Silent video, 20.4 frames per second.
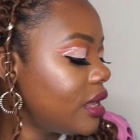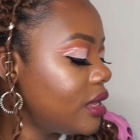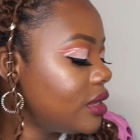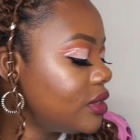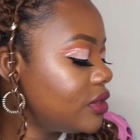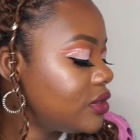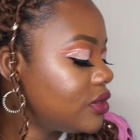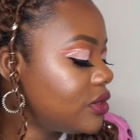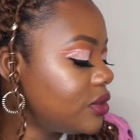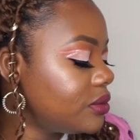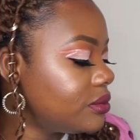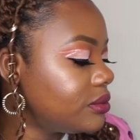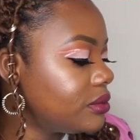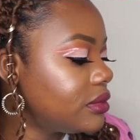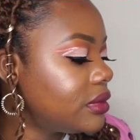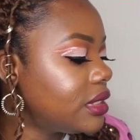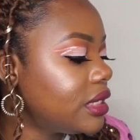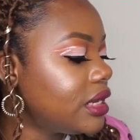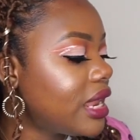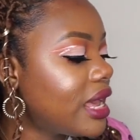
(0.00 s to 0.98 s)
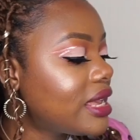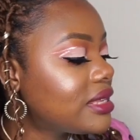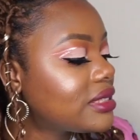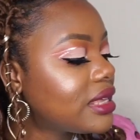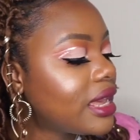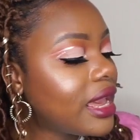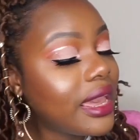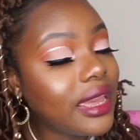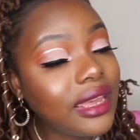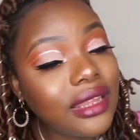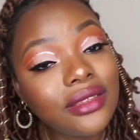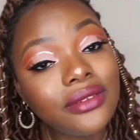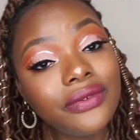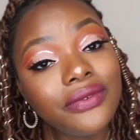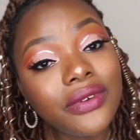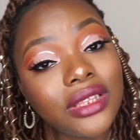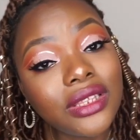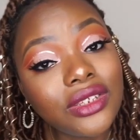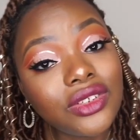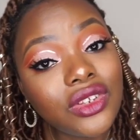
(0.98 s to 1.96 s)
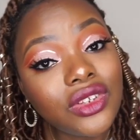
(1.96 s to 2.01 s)
So the last high-end
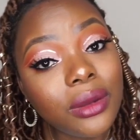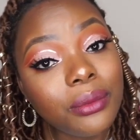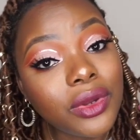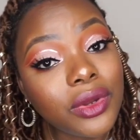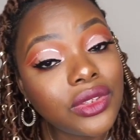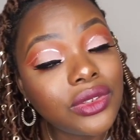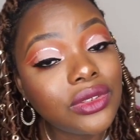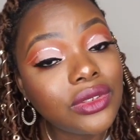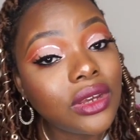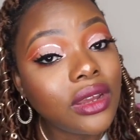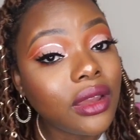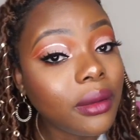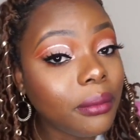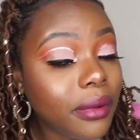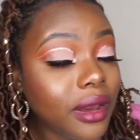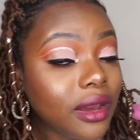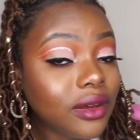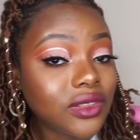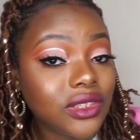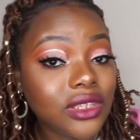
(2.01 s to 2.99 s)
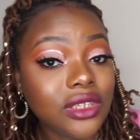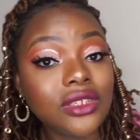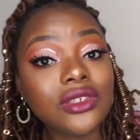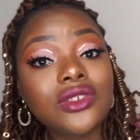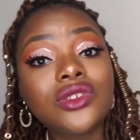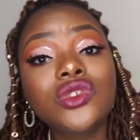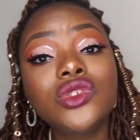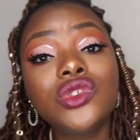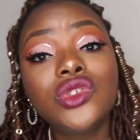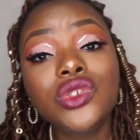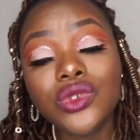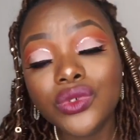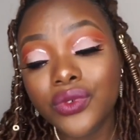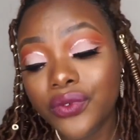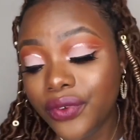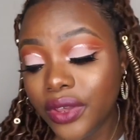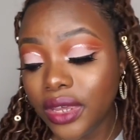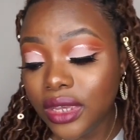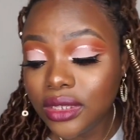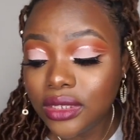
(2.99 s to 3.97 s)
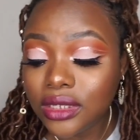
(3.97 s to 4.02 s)
foundation I'm going to talk about is Too
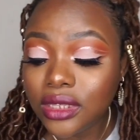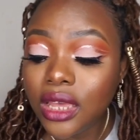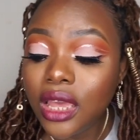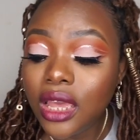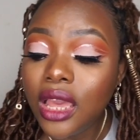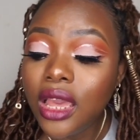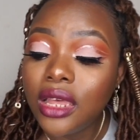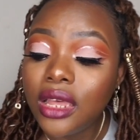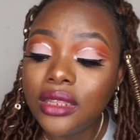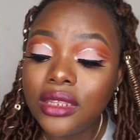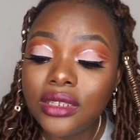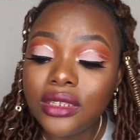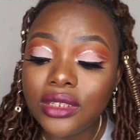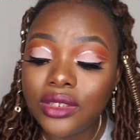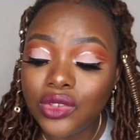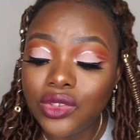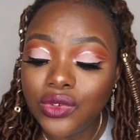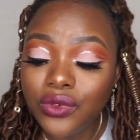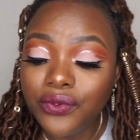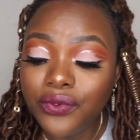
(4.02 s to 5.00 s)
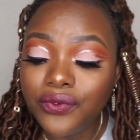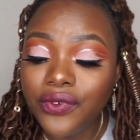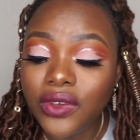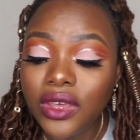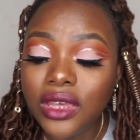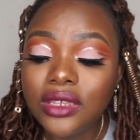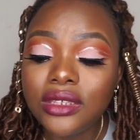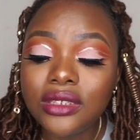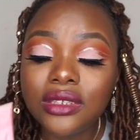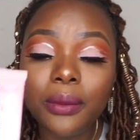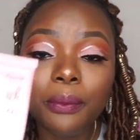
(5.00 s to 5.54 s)
Faced. This is Too Faced